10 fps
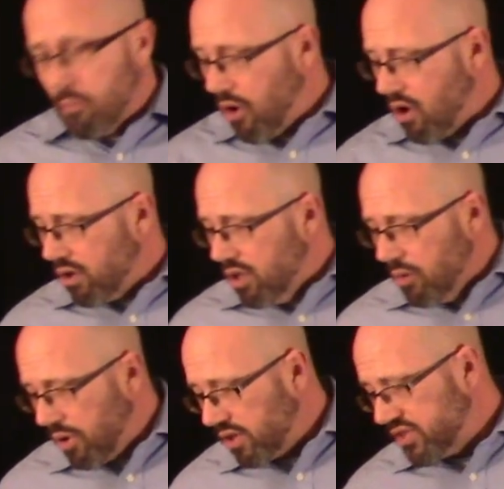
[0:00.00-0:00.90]

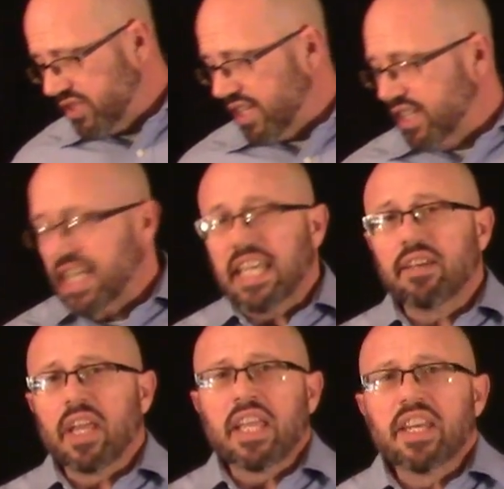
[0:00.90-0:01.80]
Paul said that
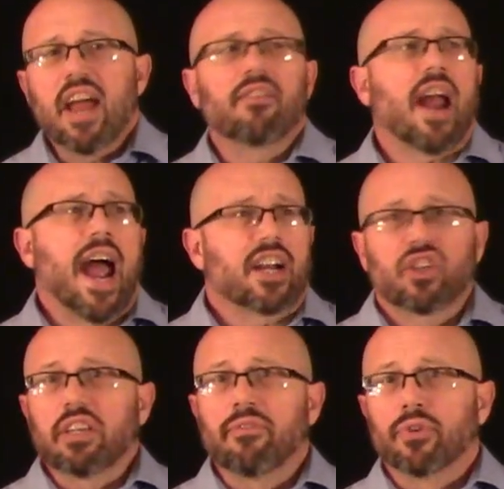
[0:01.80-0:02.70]
he never
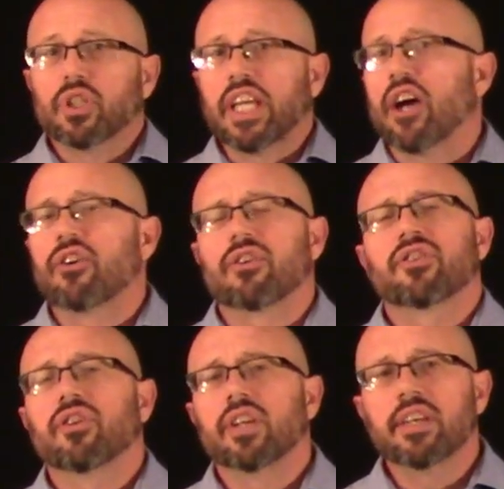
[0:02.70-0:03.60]
actually fully
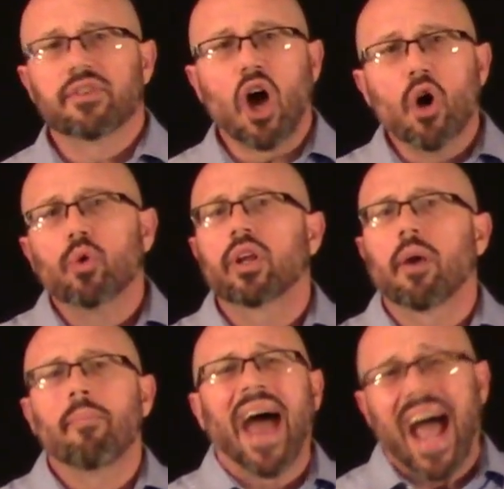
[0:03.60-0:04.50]
understood his own
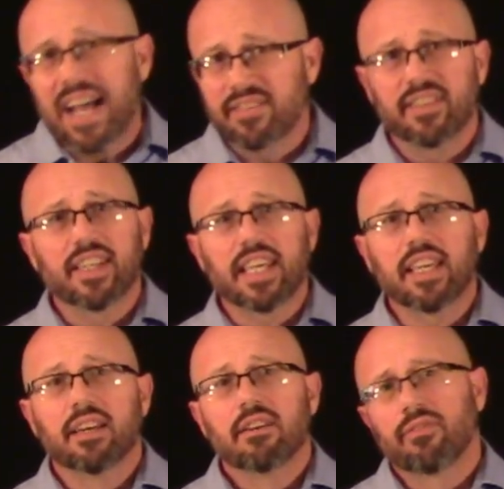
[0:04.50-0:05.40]

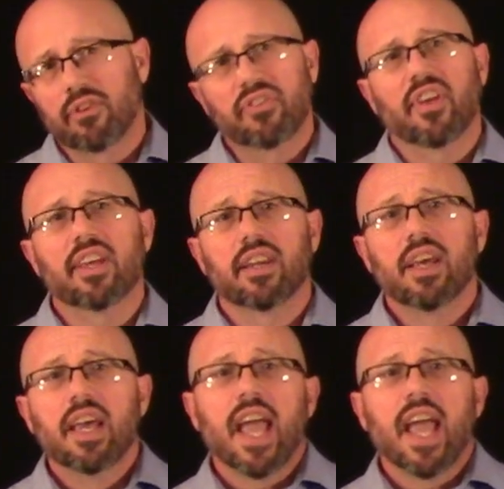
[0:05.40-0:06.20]
capacity for sin.